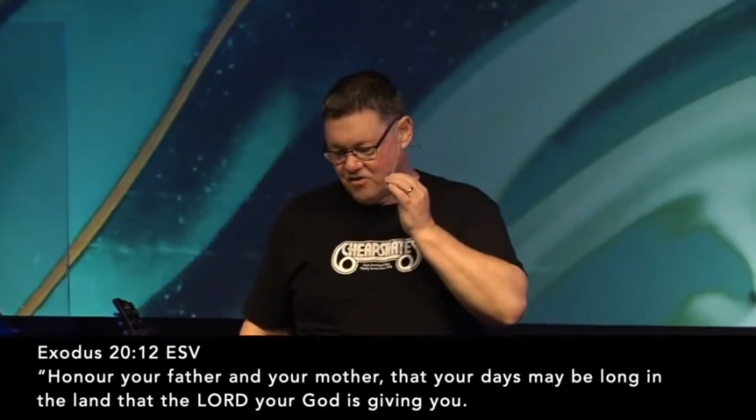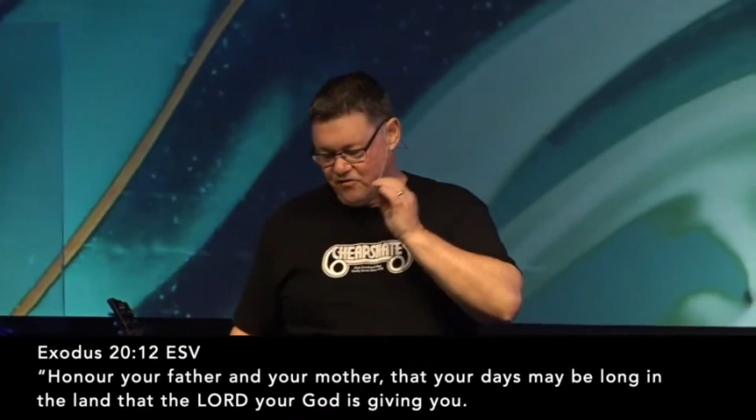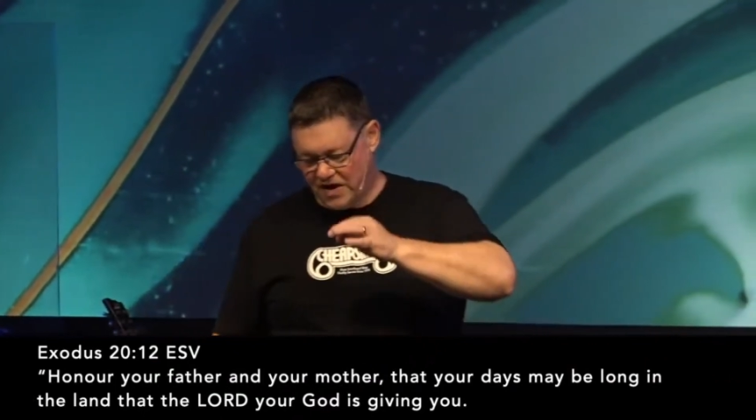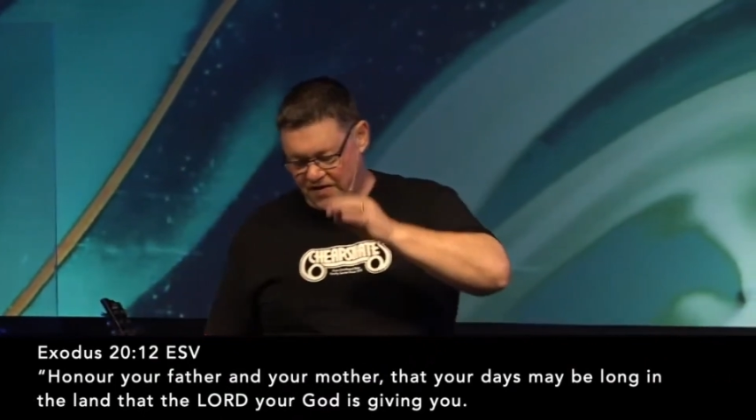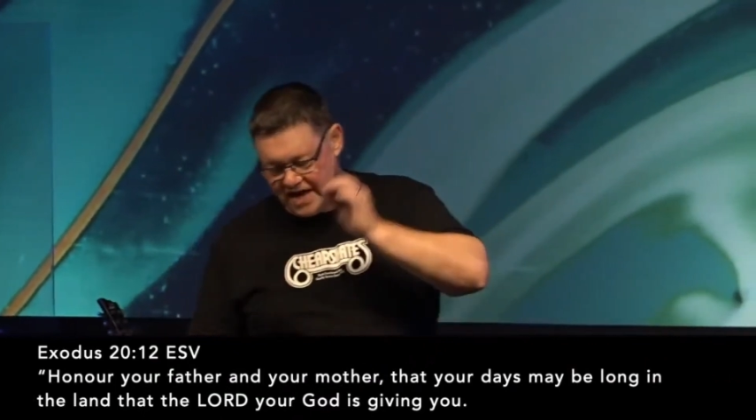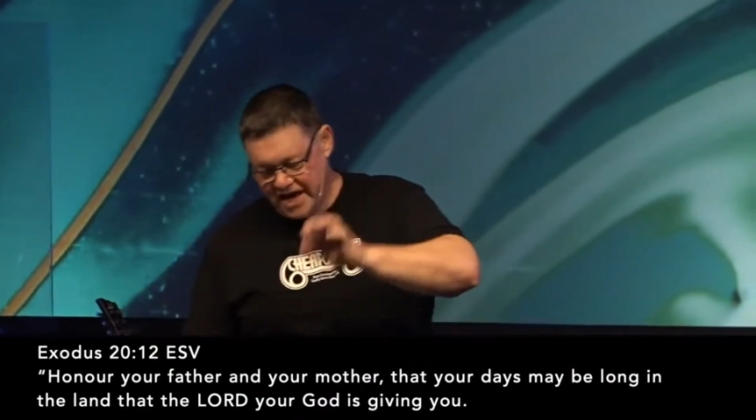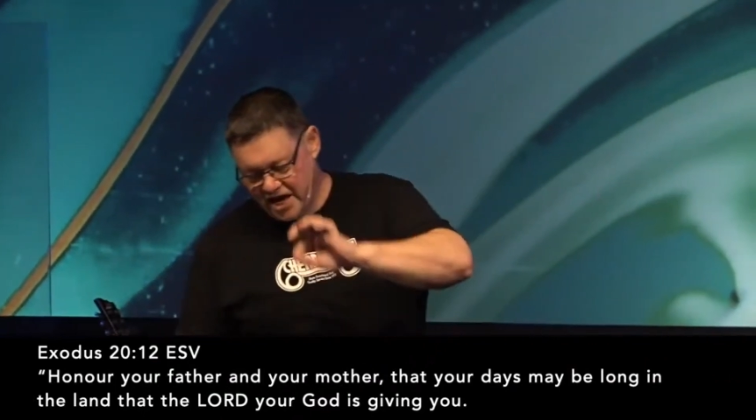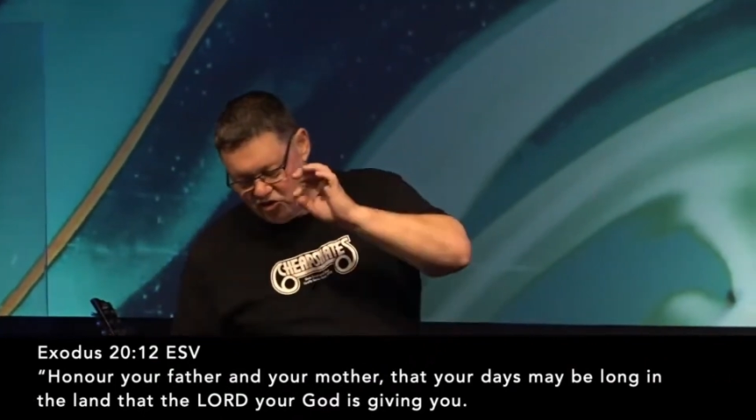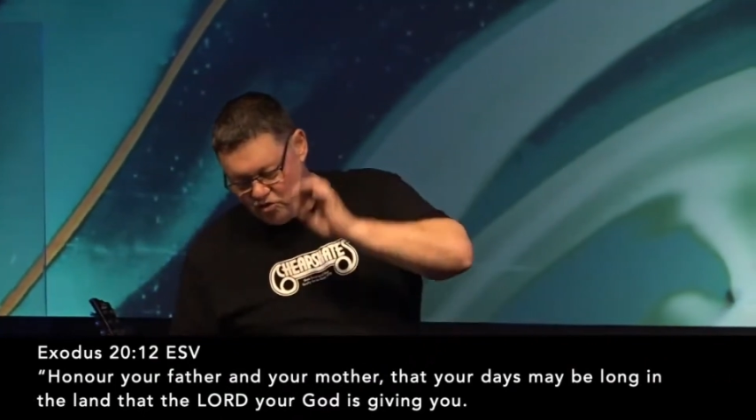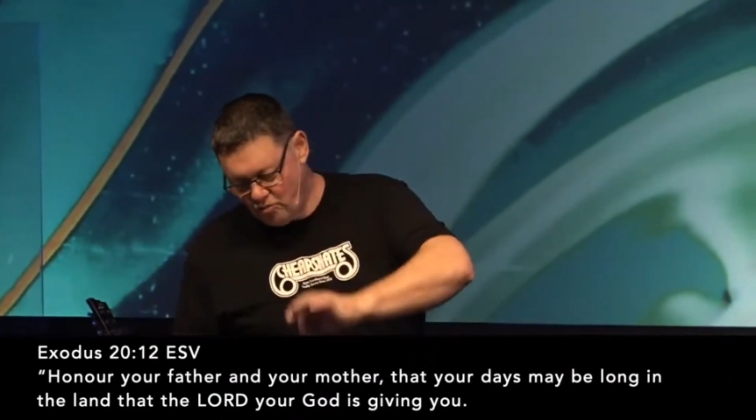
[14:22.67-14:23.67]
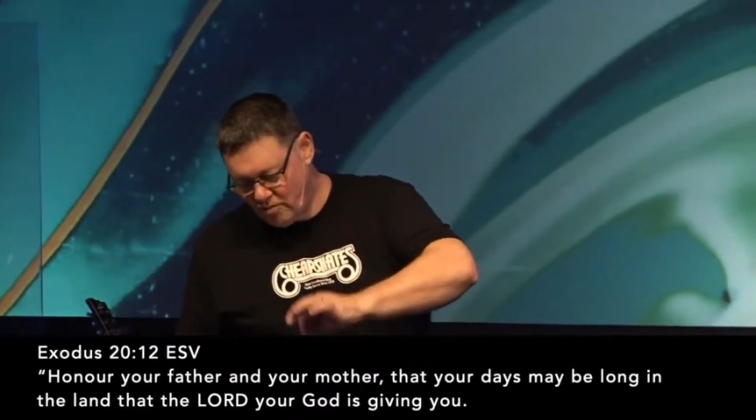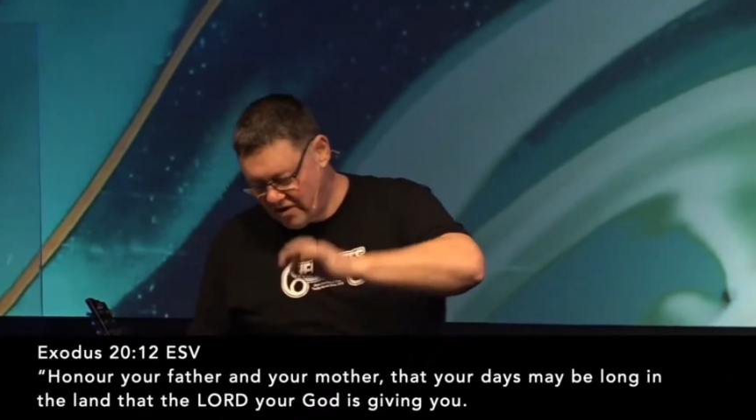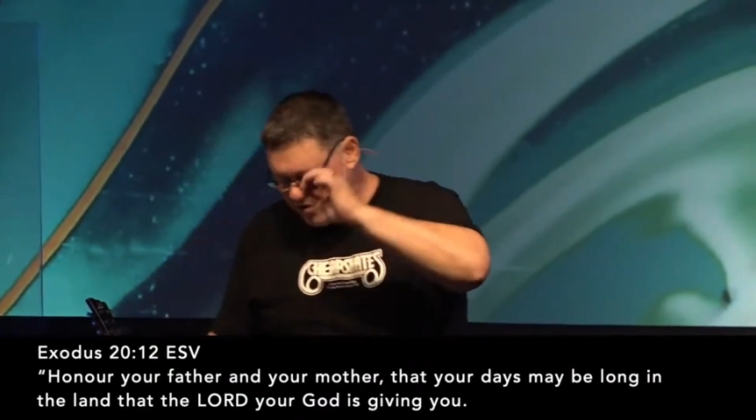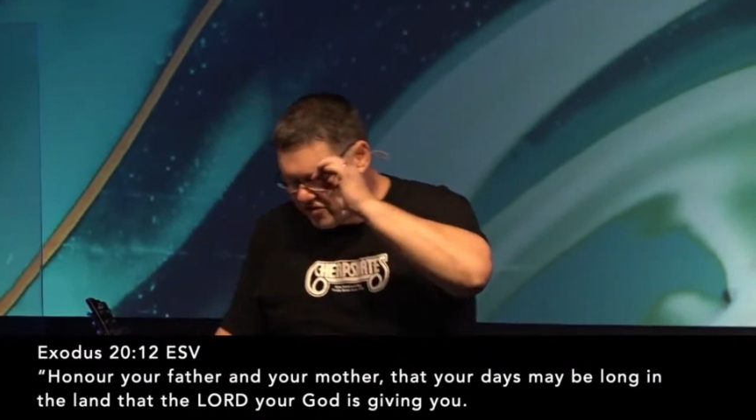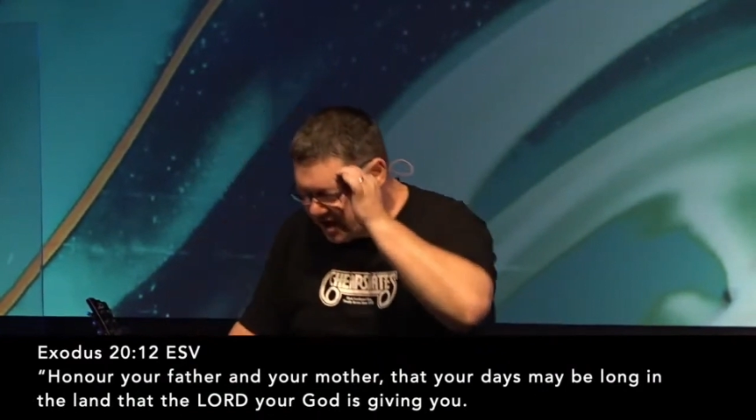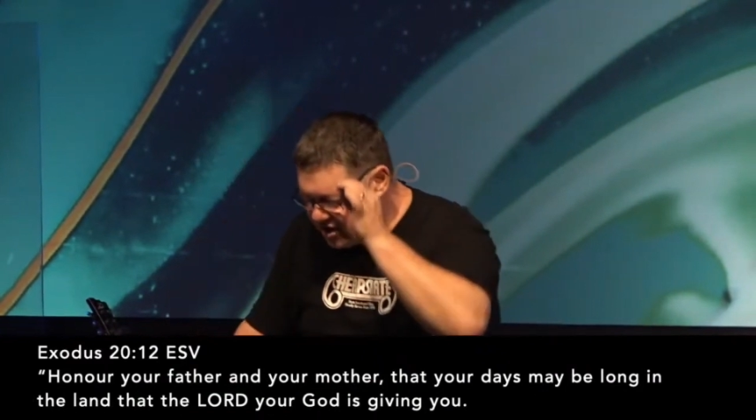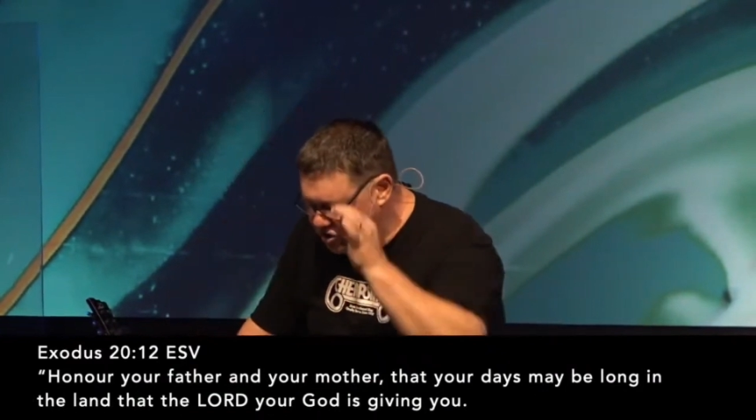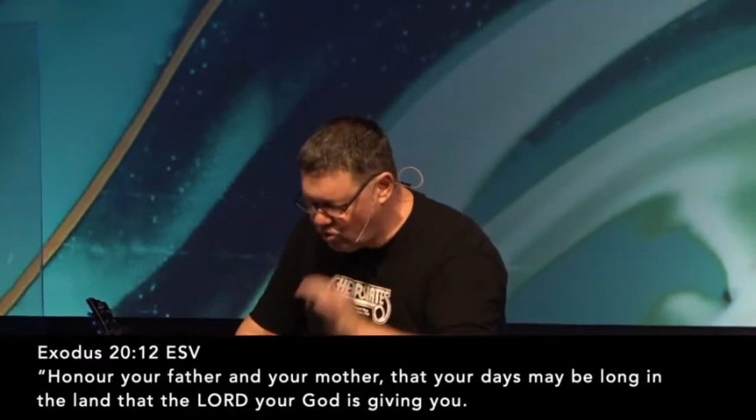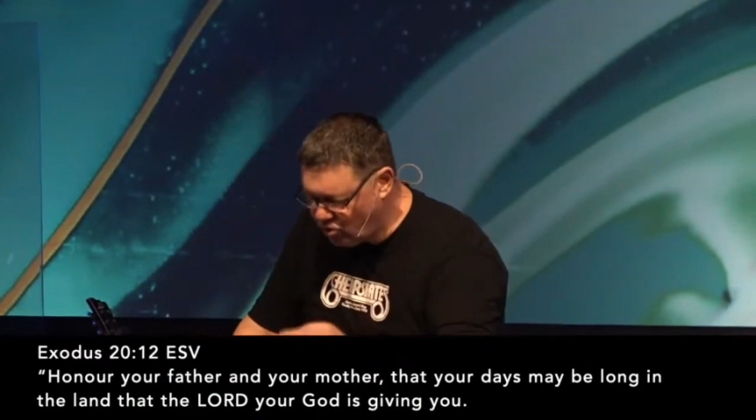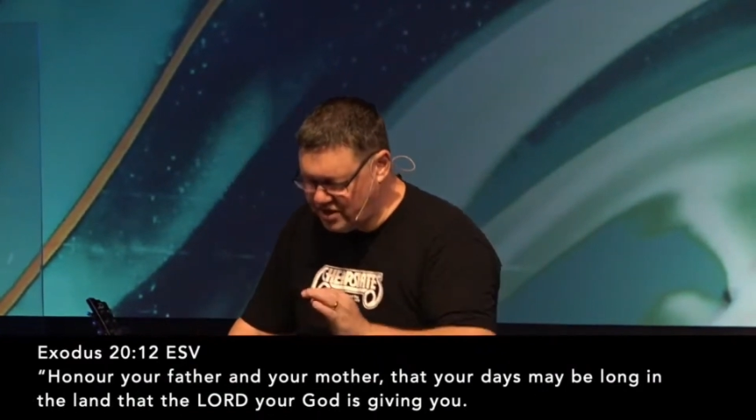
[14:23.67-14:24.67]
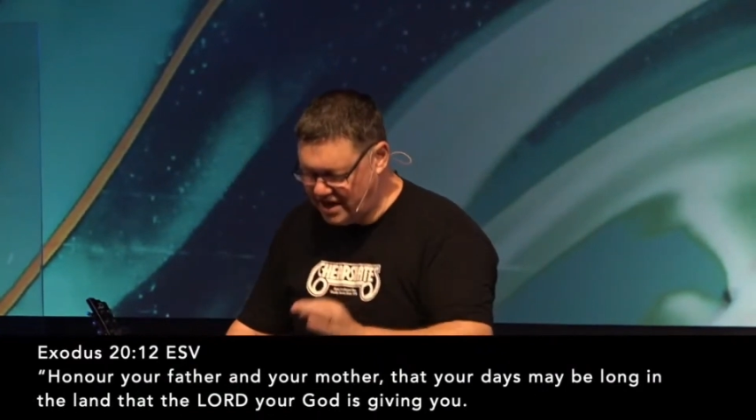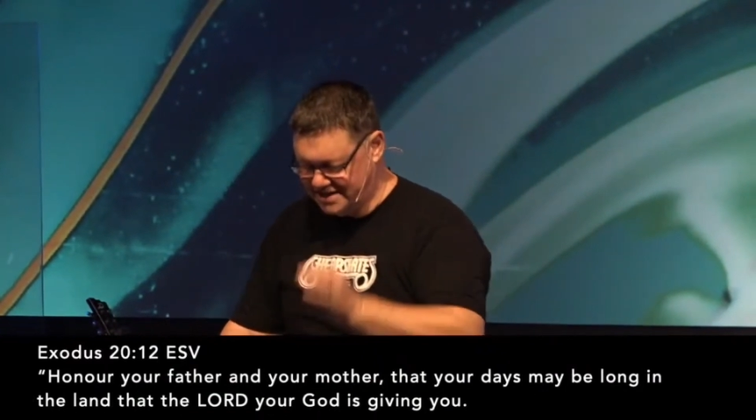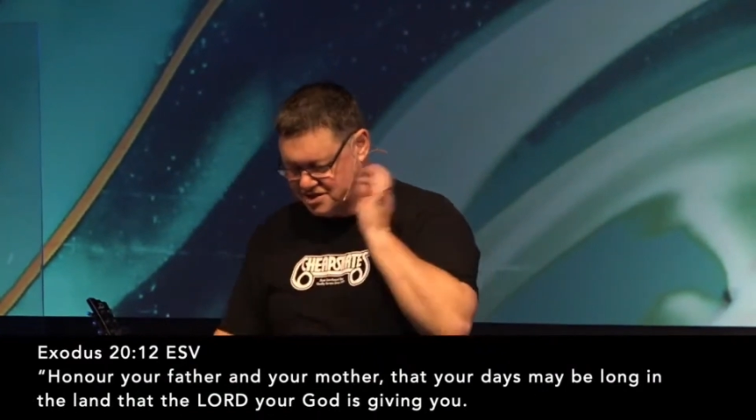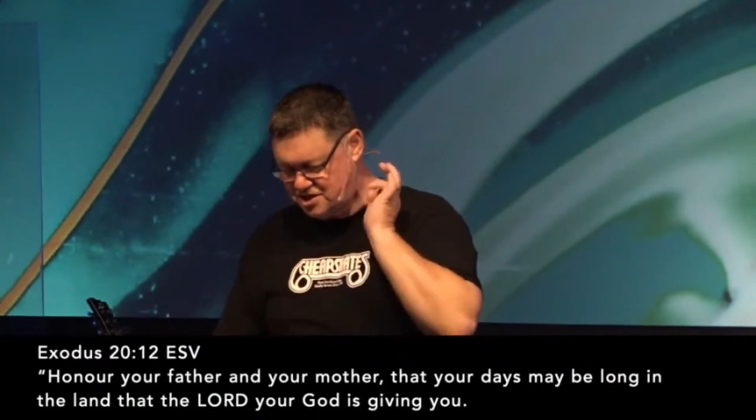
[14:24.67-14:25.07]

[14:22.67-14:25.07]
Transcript: your father and your mother, that your days,